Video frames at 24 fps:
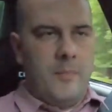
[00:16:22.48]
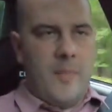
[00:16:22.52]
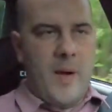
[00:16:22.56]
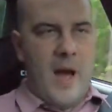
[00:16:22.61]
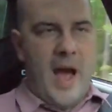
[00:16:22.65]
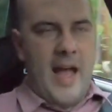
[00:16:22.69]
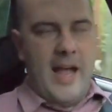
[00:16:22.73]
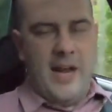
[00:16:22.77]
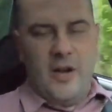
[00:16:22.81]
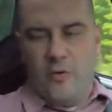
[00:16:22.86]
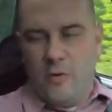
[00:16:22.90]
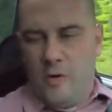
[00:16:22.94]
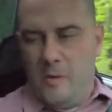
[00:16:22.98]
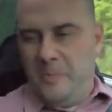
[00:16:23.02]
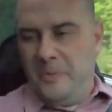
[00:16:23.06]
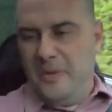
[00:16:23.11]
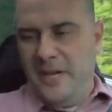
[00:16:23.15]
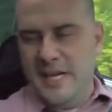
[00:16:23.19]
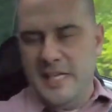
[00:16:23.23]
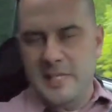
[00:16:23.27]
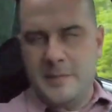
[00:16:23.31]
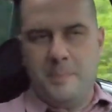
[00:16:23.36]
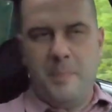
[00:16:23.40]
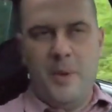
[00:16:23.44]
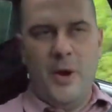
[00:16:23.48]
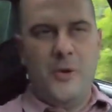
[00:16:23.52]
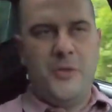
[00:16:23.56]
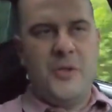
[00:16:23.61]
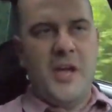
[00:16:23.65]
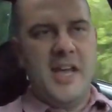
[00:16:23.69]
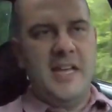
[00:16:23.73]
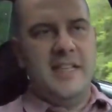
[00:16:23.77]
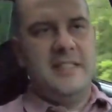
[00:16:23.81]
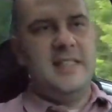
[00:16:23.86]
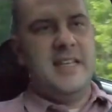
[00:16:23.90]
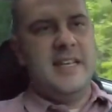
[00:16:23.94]
I had to replace both
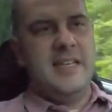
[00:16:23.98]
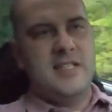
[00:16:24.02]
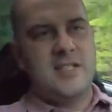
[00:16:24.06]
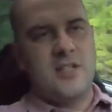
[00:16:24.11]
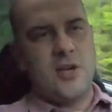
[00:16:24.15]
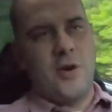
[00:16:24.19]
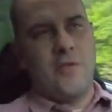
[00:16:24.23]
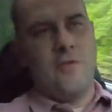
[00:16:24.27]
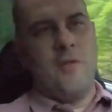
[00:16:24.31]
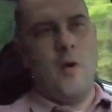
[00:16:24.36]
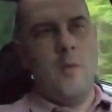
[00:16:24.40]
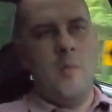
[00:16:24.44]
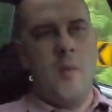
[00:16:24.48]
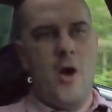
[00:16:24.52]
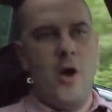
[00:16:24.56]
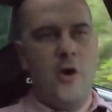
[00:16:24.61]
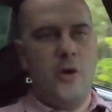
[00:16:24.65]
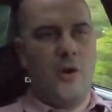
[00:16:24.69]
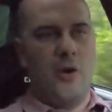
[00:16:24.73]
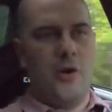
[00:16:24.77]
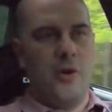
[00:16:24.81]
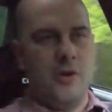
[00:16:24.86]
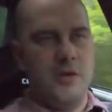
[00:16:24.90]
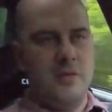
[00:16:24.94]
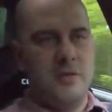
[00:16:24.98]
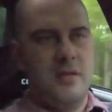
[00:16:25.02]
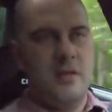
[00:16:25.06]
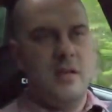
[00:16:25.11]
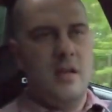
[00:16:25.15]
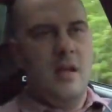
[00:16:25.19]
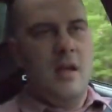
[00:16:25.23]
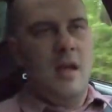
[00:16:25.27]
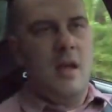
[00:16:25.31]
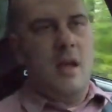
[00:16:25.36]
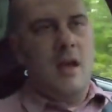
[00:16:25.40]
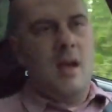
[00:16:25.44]
AC servo motors.
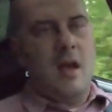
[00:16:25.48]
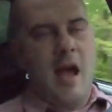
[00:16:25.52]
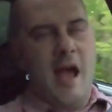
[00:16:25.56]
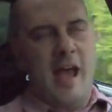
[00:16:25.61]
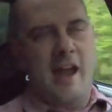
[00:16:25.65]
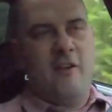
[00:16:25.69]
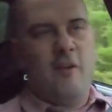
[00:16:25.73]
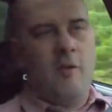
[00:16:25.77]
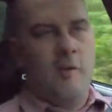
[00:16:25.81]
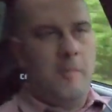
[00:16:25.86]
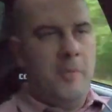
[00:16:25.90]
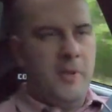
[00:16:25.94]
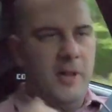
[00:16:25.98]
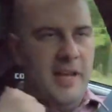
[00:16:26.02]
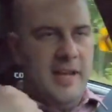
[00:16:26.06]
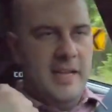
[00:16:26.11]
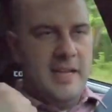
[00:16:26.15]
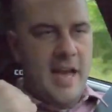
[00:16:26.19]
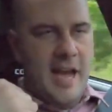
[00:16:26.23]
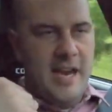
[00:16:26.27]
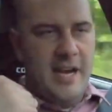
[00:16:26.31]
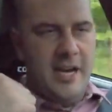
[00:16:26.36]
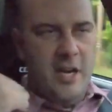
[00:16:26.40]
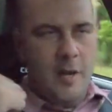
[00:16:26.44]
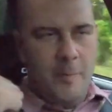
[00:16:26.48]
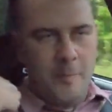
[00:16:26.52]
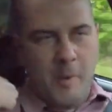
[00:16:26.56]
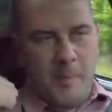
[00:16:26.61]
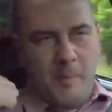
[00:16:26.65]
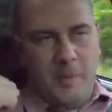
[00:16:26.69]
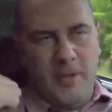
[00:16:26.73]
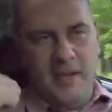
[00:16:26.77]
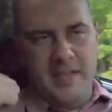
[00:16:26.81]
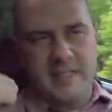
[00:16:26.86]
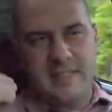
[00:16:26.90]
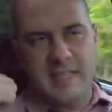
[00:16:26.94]
I ended up
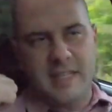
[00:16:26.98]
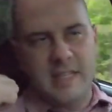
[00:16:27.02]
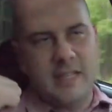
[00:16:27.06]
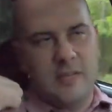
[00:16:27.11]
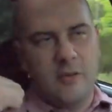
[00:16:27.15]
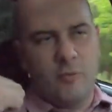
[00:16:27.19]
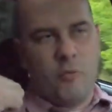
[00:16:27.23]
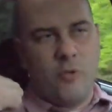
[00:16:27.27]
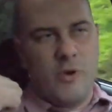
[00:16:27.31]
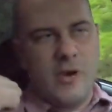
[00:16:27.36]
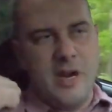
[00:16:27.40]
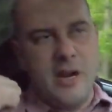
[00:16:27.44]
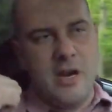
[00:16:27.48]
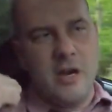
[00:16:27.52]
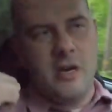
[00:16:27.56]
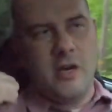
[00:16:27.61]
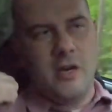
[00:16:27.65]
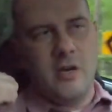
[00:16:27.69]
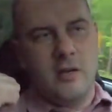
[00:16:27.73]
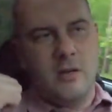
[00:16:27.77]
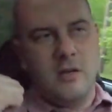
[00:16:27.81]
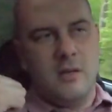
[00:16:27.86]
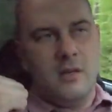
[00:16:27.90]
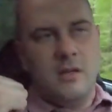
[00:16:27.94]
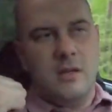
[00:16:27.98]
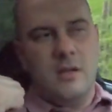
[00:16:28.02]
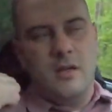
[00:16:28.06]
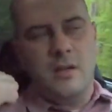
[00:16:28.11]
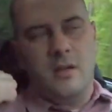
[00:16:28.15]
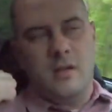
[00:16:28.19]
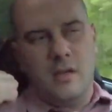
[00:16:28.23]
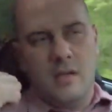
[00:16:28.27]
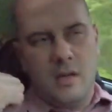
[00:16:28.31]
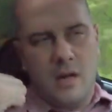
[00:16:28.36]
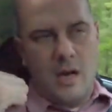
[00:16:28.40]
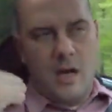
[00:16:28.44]
replacing the rear
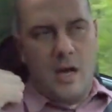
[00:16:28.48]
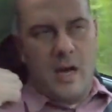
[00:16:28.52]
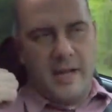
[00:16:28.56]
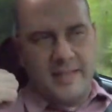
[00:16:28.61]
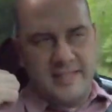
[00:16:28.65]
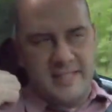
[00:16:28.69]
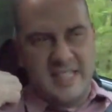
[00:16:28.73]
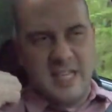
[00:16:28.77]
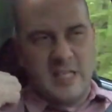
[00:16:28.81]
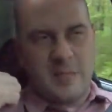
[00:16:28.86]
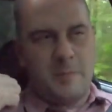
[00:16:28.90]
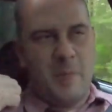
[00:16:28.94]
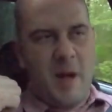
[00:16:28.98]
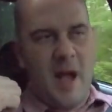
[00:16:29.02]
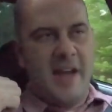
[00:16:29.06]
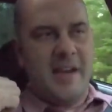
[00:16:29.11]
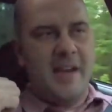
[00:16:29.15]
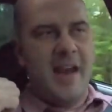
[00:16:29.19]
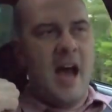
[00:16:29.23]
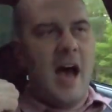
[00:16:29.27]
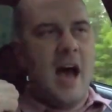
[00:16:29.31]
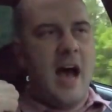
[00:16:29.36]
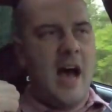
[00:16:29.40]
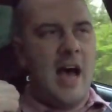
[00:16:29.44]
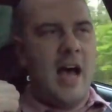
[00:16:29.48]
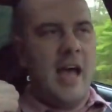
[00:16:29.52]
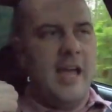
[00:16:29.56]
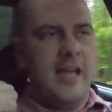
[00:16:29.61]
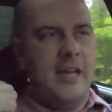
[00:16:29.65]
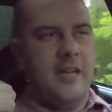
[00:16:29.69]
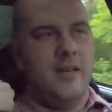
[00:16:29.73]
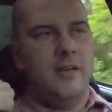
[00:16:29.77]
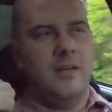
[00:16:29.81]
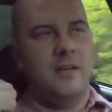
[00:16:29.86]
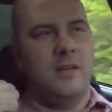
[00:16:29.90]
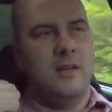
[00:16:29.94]

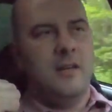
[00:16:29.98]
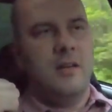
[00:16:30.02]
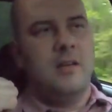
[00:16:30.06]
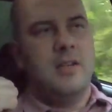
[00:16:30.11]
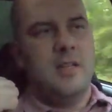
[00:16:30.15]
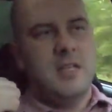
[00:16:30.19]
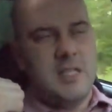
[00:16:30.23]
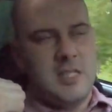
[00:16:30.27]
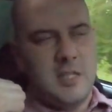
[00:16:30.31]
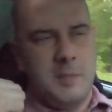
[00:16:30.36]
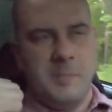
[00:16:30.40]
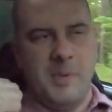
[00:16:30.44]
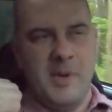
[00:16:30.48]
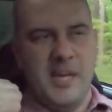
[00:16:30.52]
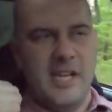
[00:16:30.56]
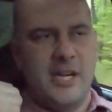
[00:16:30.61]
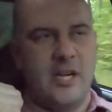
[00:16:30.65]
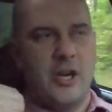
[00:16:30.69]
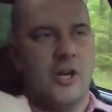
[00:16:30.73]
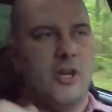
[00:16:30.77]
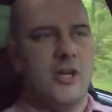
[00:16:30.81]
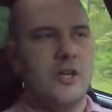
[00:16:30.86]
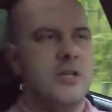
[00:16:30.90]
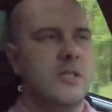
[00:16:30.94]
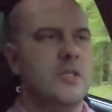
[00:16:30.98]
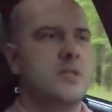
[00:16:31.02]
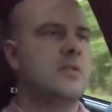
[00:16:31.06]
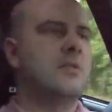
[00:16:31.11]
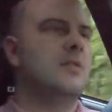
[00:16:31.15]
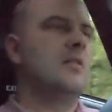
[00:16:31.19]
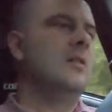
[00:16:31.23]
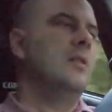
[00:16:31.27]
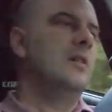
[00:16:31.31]
6x9 speakers.